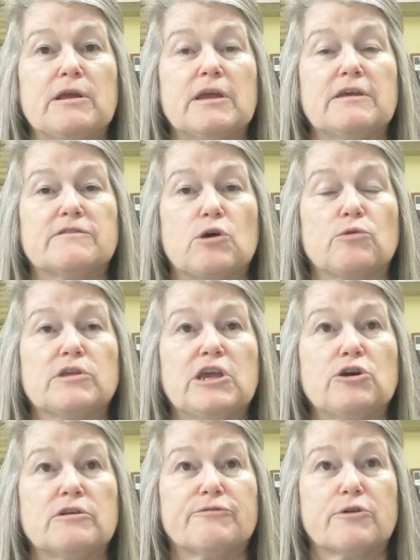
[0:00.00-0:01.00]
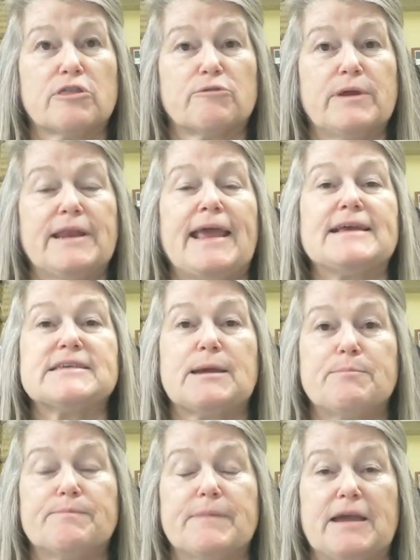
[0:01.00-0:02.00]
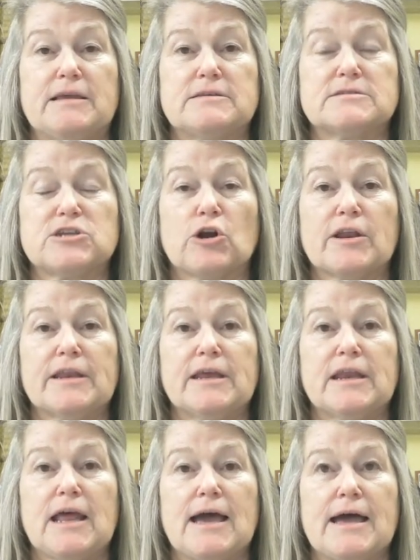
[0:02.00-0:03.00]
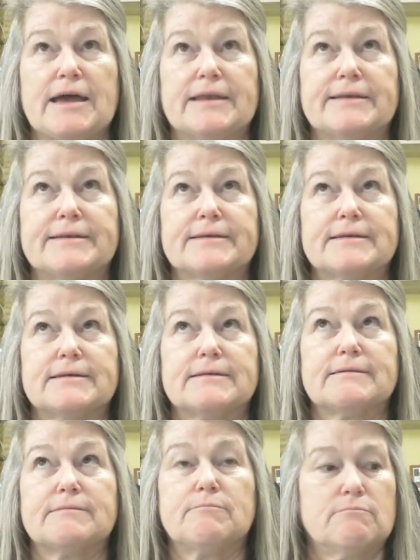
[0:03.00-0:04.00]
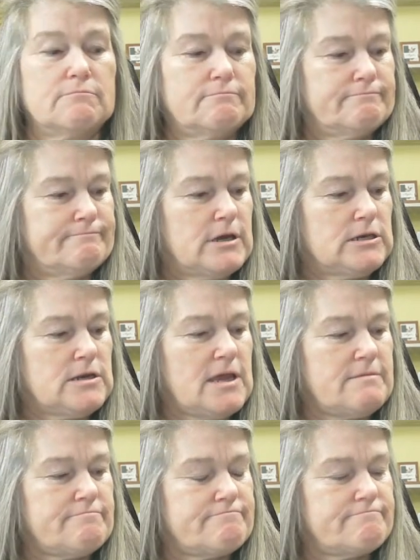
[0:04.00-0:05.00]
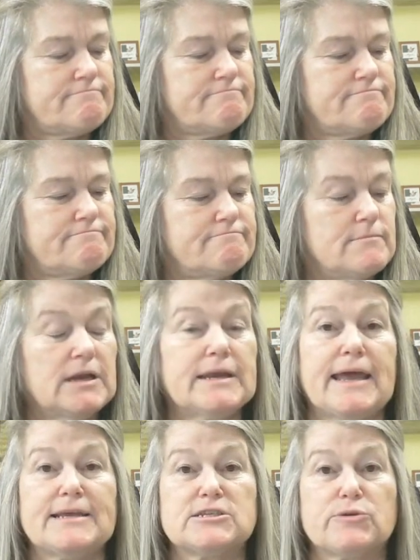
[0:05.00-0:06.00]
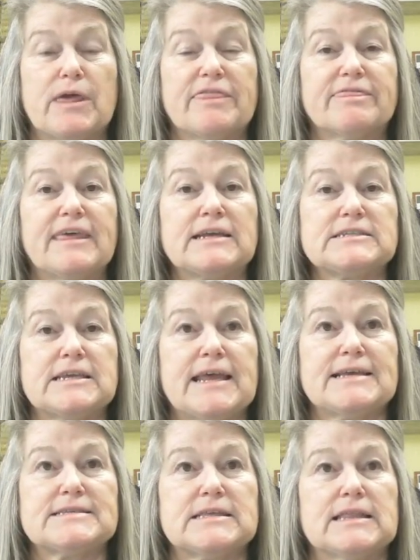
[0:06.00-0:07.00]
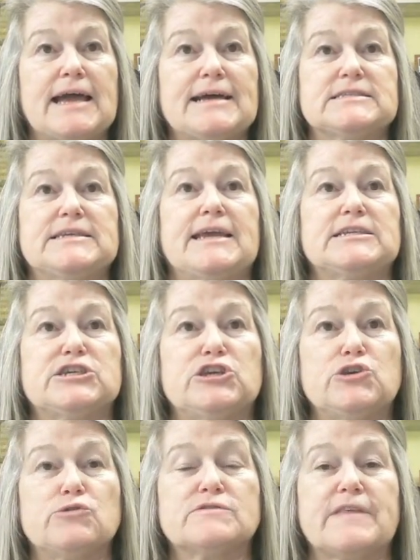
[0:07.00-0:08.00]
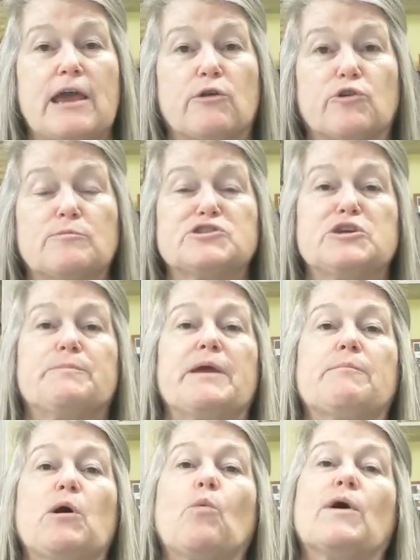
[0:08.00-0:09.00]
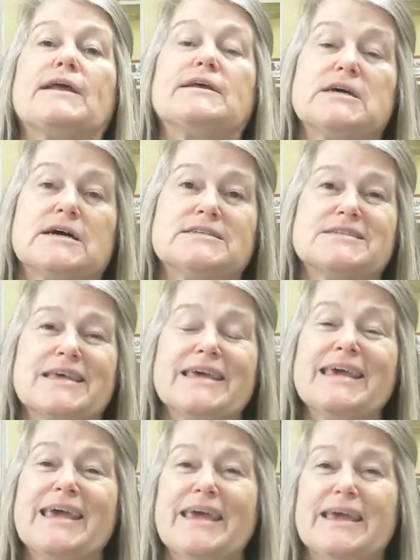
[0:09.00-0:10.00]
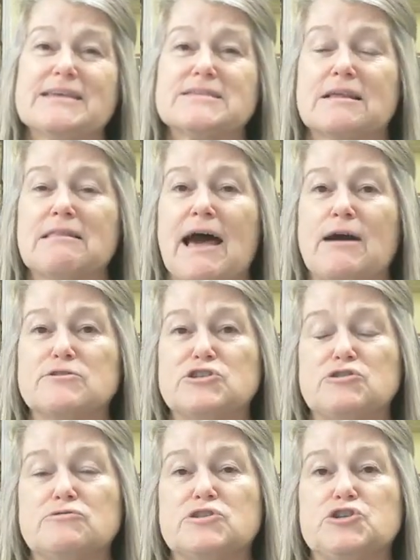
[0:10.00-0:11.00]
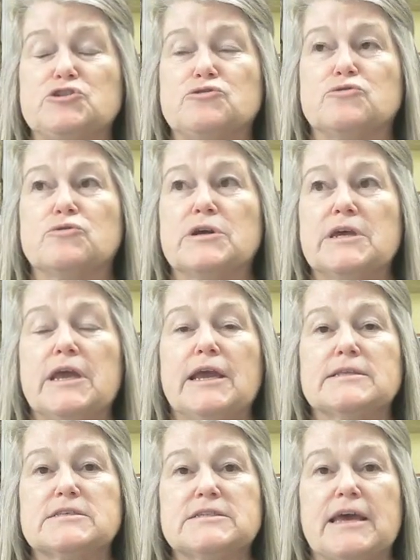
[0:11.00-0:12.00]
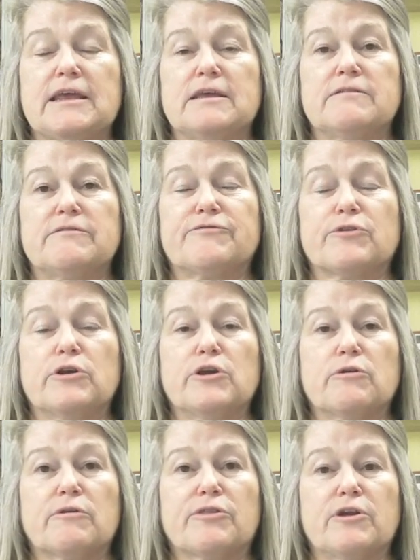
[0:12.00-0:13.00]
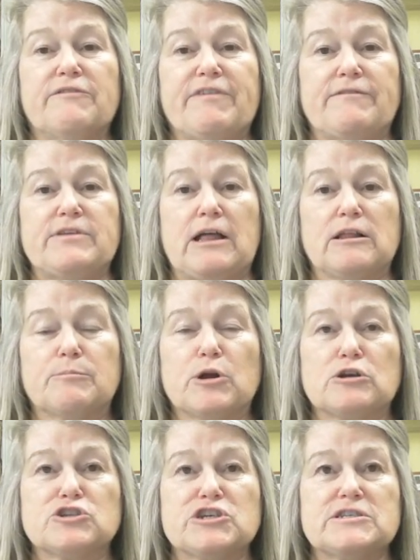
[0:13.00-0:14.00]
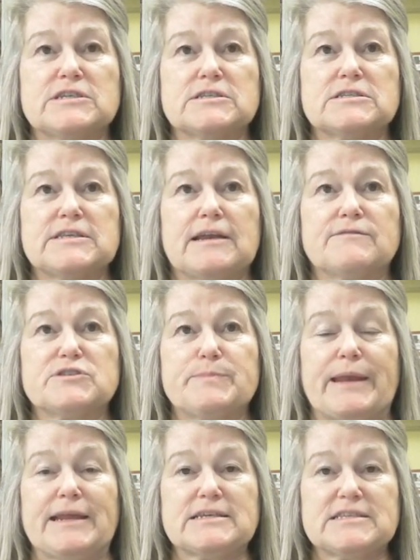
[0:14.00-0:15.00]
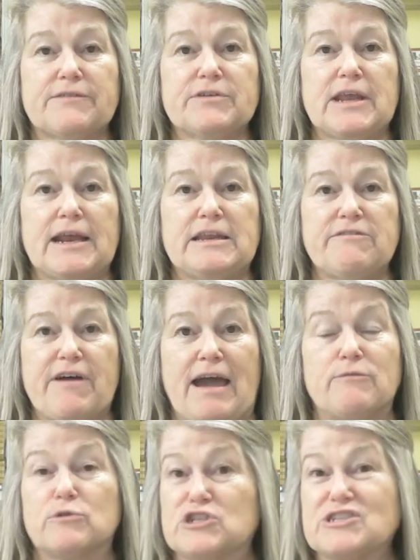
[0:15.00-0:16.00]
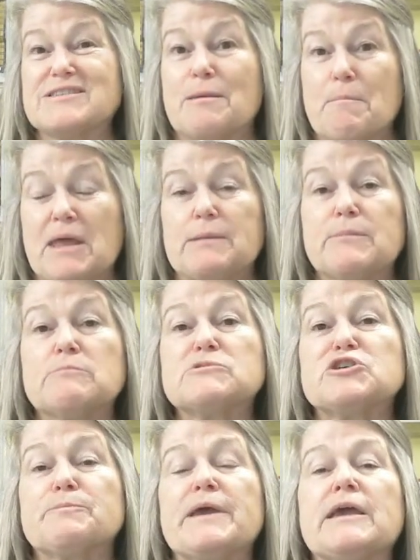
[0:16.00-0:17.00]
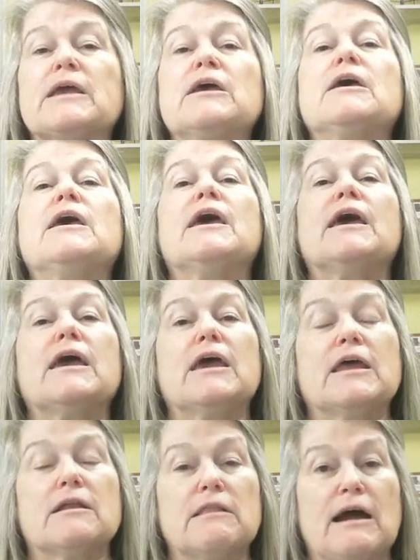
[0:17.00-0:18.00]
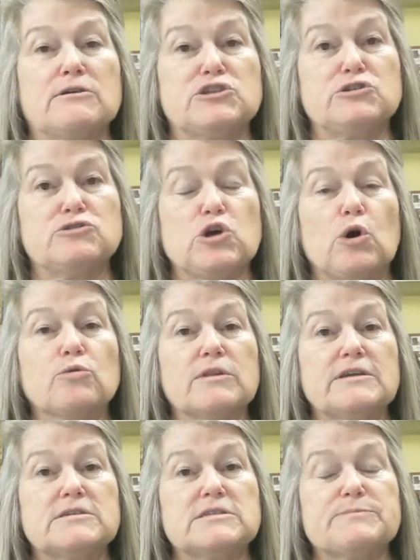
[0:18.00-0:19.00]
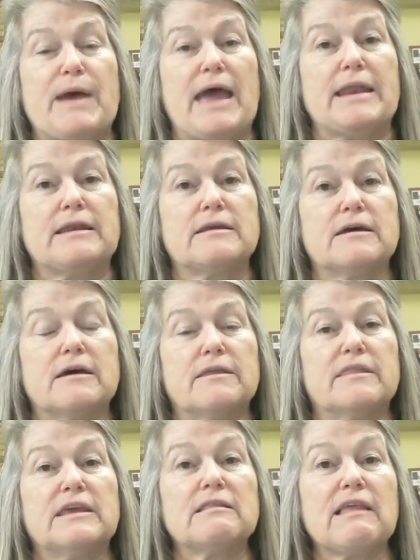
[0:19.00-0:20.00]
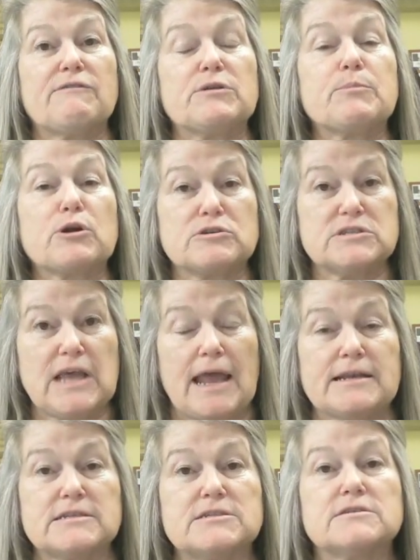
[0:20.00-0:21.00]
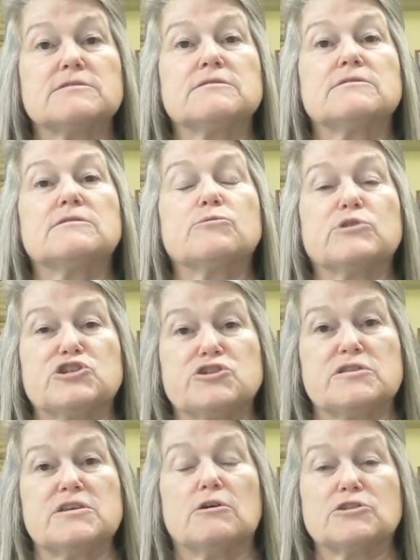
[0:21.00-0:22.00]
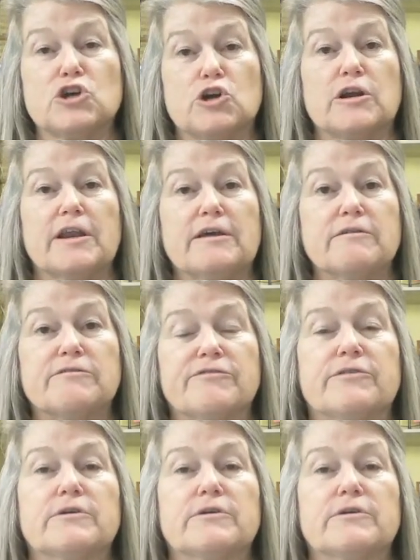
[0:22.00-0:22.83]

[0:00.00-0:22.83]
is only good for 3 days. I started it on Monday. So I think today's the last day to use that group shipping. But what it does is allows you to, instead, for your $35 purchase, instead of spending $7.95, which is the minimum shipping, it allows you to only spend the 11%, which is the alternative